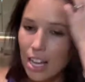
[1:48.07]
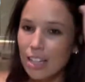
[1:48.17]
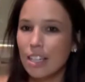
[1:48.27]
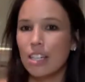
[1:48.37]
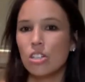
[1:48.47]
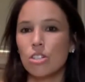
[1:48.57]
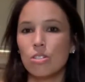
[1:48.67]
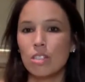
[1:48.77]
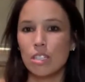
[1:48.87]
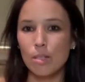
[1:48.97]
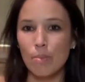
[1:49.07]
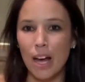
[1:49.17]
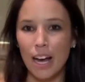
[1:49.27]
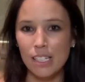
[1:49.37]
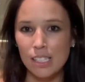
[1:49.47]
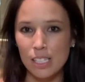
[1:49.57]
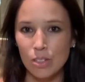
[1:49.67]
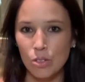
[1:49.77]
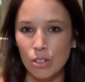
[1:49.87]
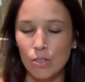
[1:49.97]
athletic shoe needs to pass in
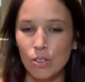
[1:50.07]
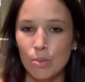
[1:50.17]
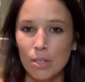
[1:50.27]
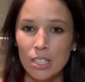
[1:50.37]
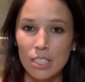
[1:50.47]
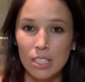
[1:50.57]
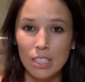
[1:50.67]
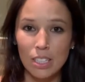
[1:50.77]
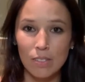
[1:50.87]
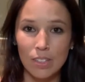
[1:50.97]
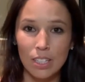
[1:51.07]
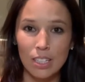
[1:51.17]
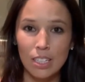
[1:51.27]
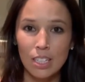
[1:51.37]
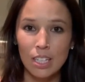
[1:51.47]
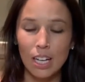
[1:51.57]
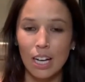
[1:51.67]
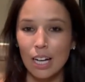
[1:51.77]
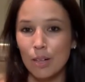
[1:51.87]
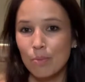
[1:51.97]
order for me to give it
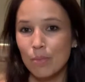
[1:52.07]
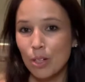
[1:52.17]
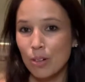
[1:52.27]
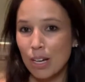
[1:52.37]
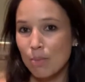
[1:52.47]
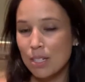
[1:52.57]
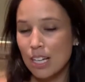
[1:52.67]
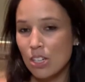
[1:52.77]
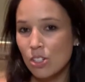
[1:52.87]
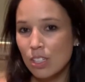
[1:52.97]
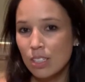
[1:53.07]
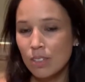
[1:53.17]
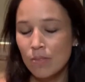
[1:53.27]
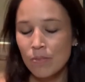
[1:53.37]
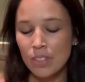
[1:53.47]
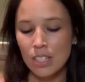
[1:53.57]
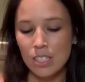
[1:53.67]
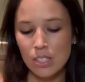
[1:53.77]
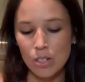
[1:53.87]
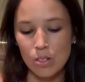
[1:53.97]
a recommendation.
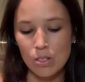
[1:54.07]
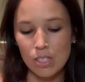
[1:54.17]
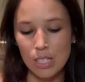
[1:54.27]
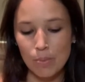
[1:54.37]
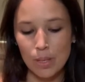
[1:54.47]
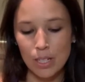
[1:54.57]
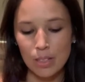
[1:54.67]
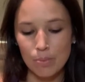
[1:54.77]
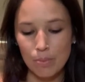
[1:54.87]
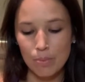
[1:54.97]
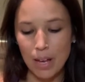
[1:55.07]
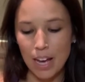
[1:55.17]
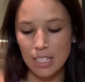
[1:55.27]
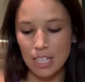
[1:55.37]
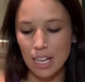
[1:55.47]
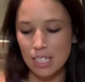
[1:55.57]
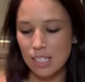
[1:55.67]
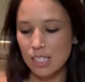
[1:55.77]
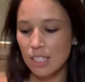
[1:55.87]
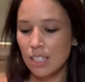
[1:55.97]
So sleeping bag
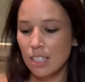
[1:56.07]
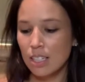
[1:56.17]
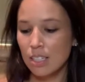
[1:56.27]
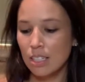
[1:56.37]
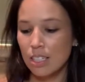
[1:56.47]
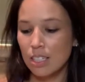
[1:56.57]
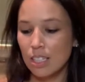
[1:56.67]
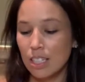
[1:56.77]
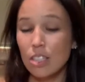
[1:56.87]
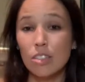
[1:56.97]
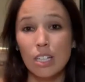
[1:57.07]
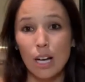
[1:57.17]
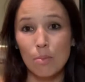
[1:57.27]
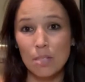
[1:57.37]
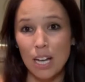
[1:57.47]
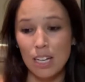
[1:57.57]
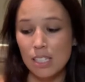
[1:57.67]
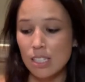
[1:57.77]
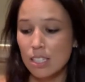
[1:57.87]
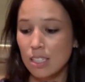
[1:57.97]
test, the heel cup
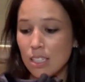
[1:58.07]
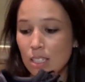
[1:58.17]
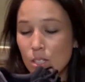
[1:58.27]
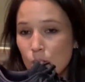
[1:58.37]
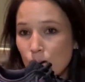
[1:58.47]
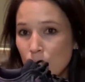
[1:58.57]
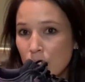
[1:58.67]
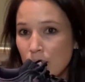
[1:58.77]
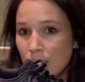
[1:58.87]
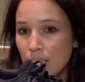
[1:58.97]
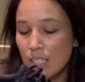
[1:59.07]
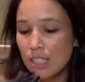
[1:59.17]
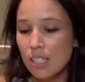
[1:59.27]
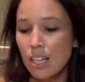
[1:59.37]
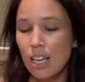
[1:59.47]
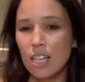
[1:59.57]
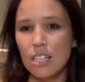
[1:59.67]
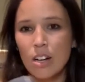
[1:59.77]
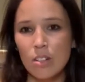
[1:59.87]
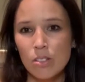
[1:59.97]
test, the sole thickness, and then
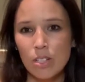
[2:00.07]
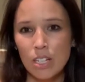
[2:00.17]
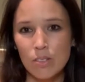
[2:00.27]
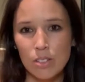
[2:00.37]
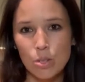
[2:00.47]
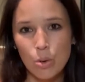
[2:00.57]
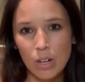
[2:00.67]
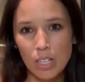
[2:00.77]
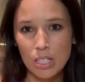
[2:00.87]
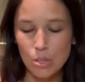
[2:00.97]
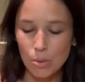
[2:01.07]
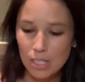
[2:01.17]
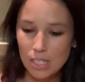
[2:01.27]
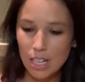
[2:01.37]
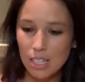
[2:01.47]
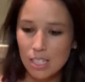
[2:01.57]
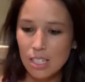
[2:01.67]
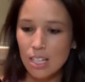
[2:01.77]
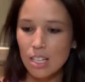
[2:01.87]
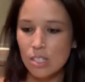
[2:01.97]
also kind of a torque and twist test.
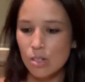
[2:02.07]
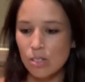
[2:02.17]
So